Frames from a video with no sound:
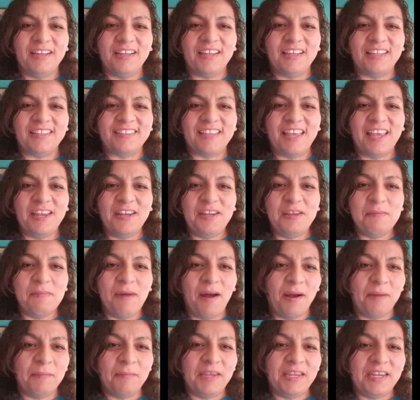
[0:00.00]
it's Handy
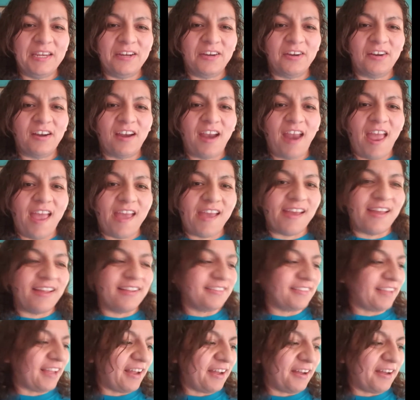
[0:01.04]
Mom here, and